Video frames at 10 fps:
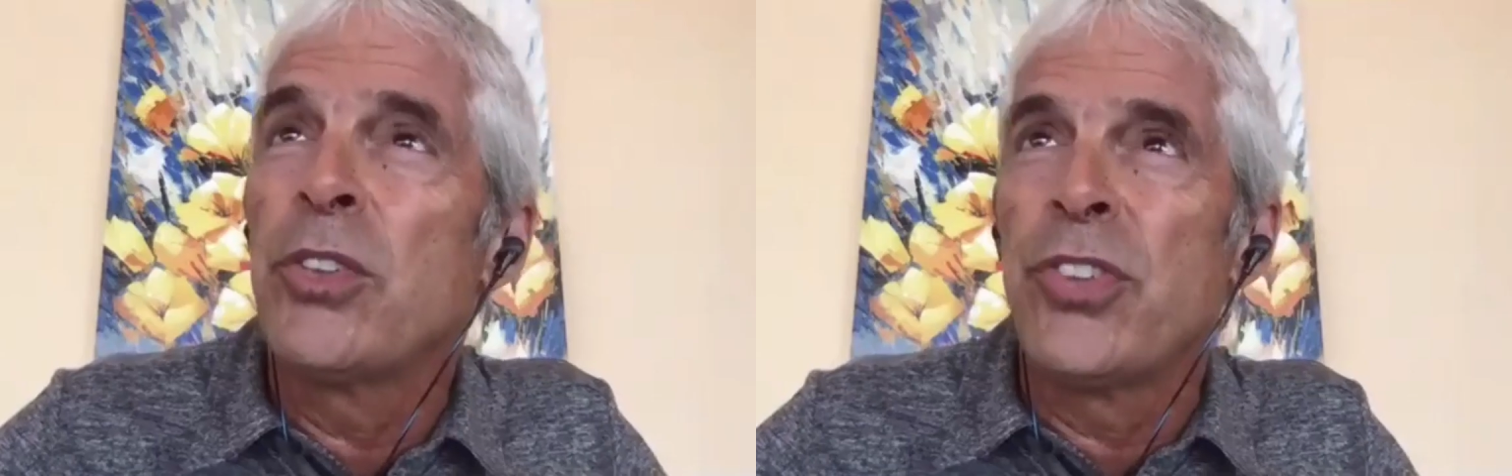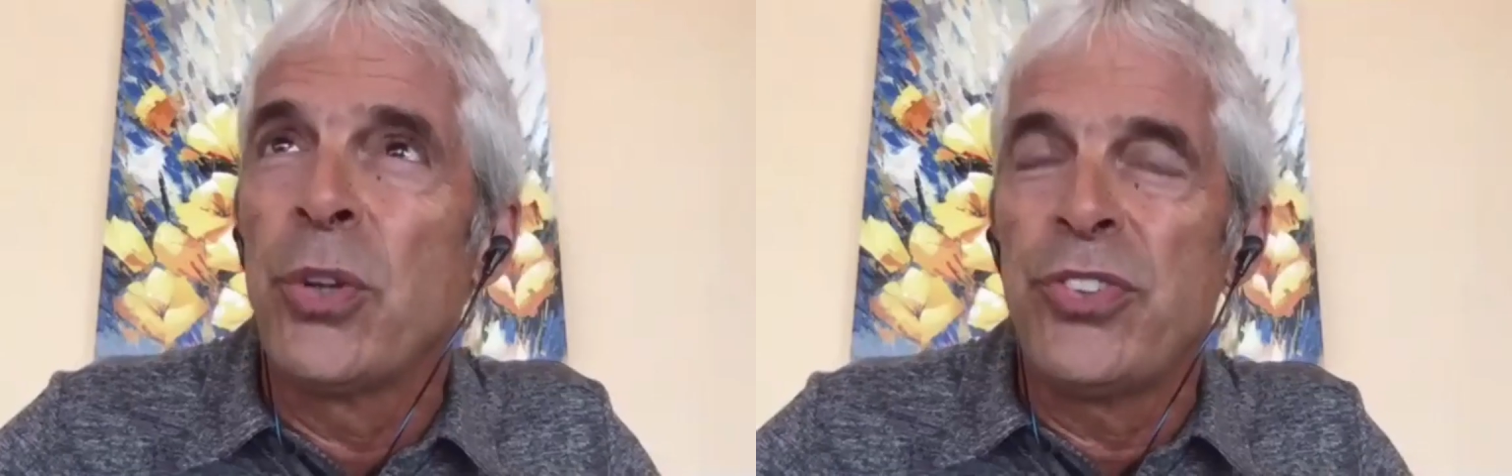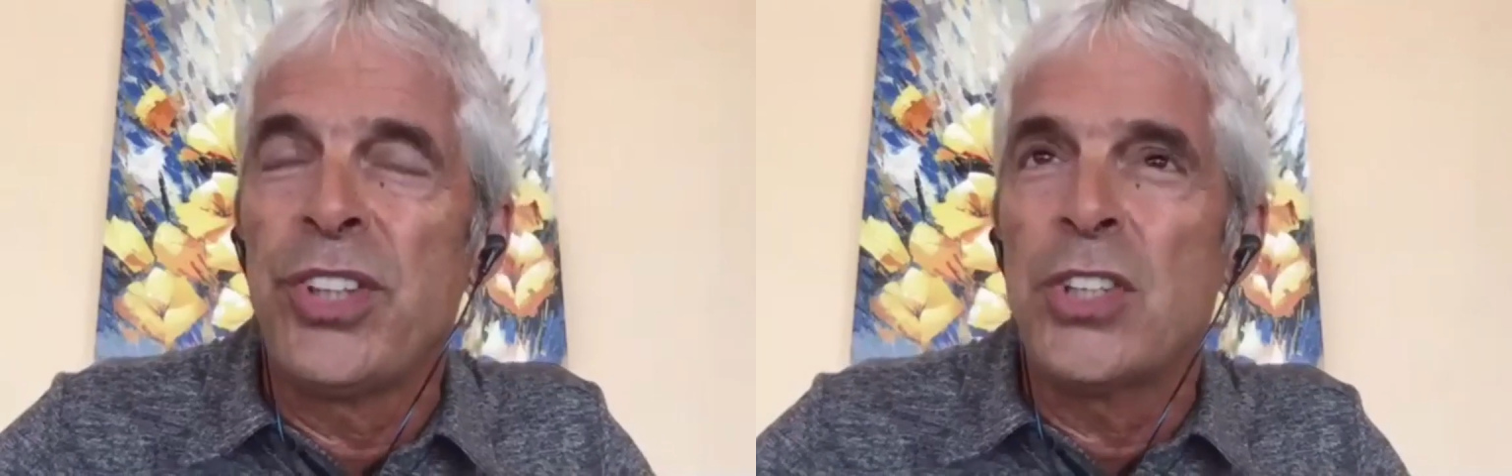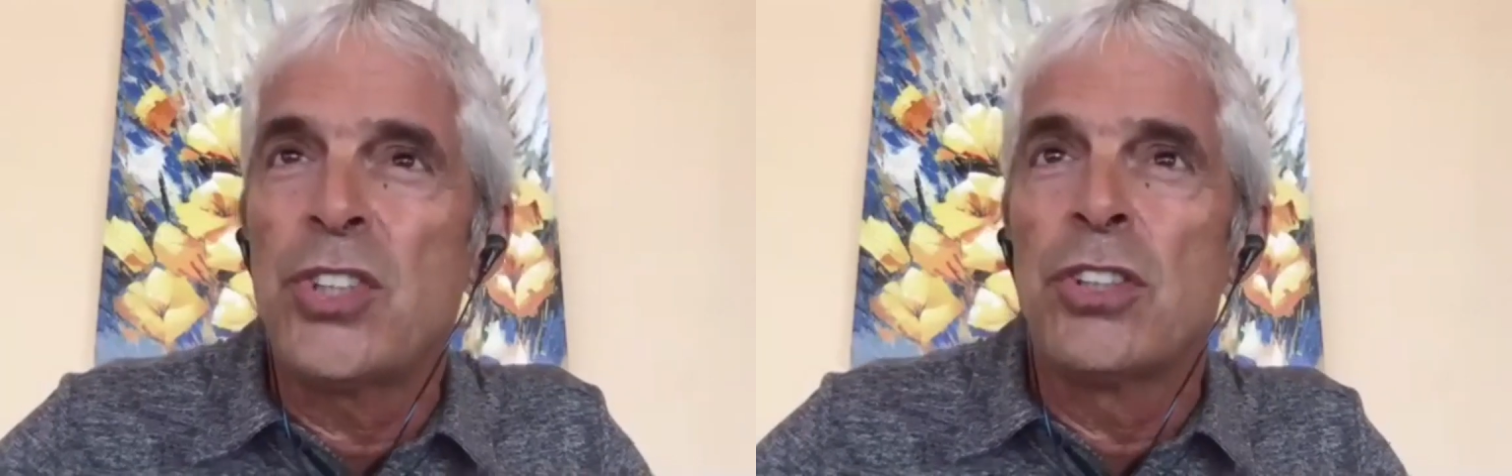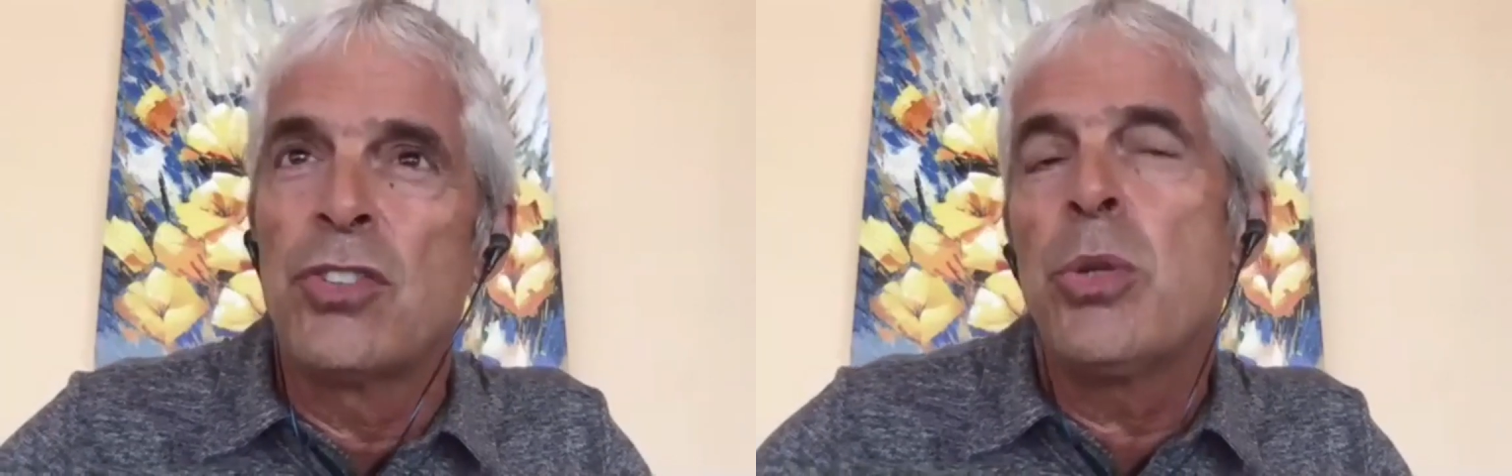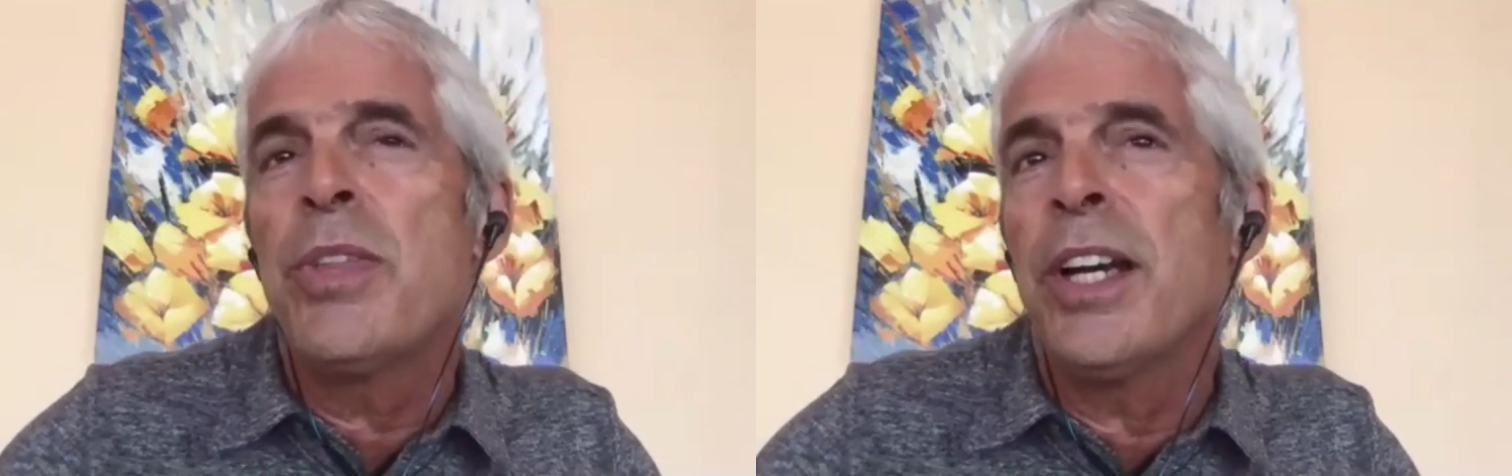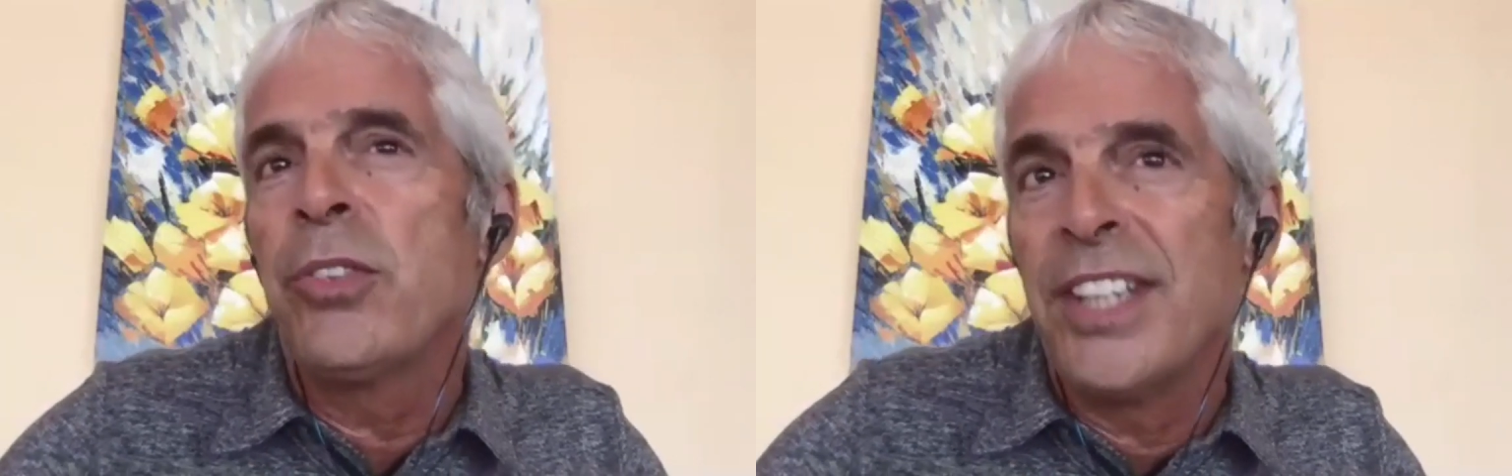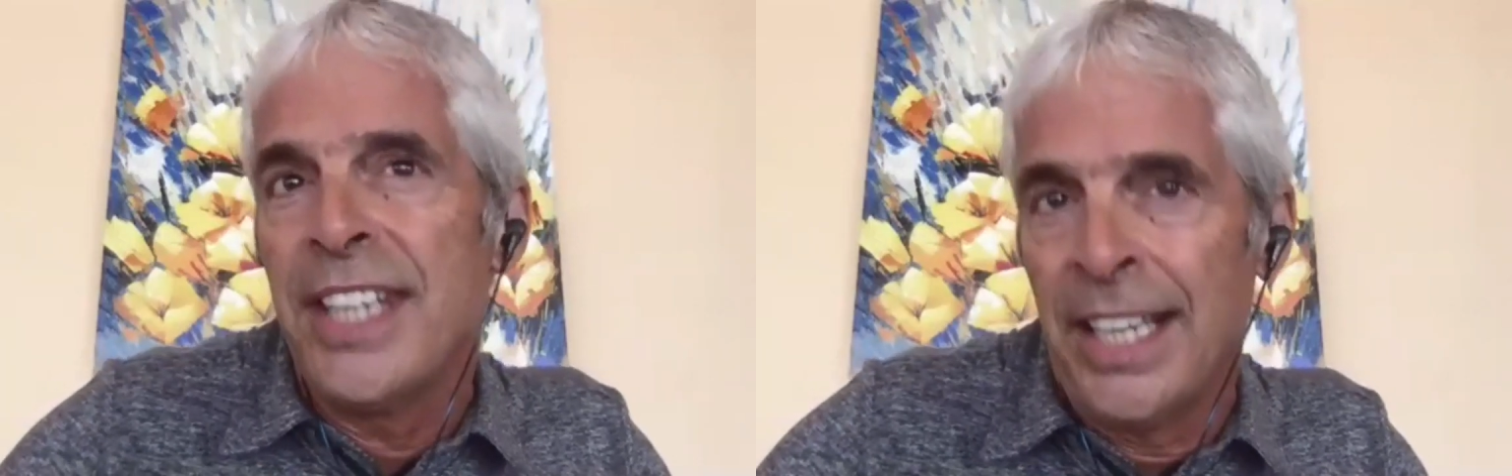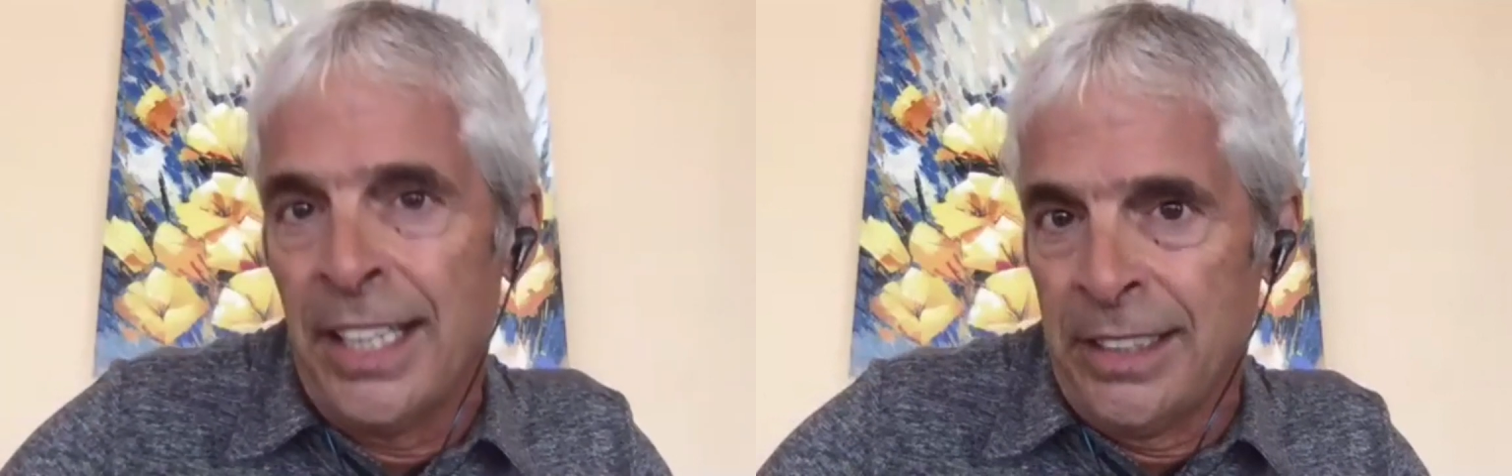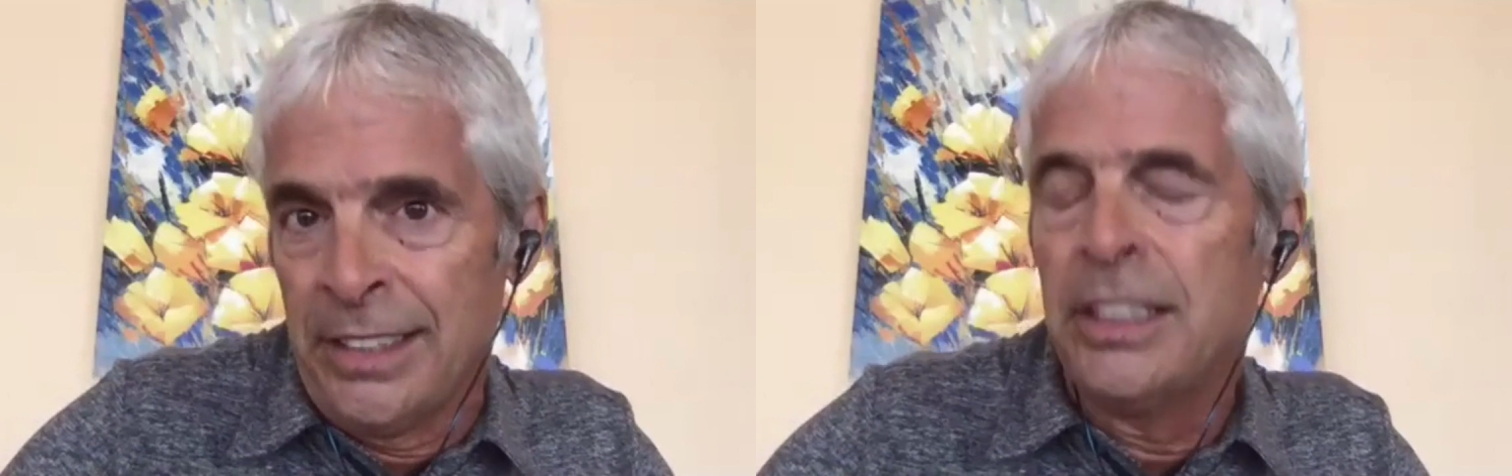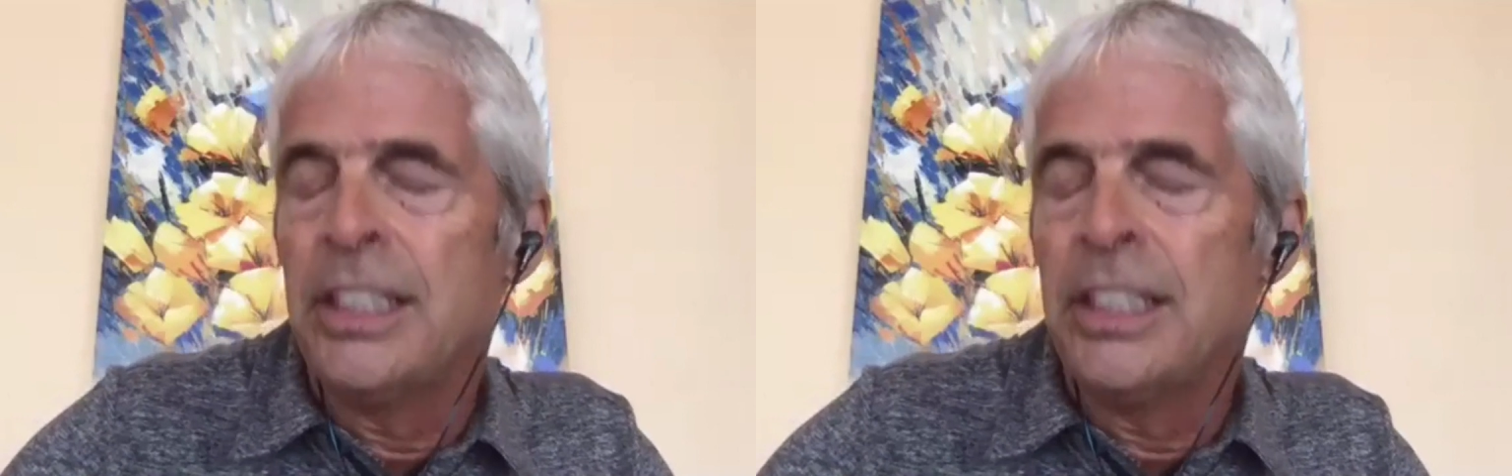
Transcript: Association in two thousand nine,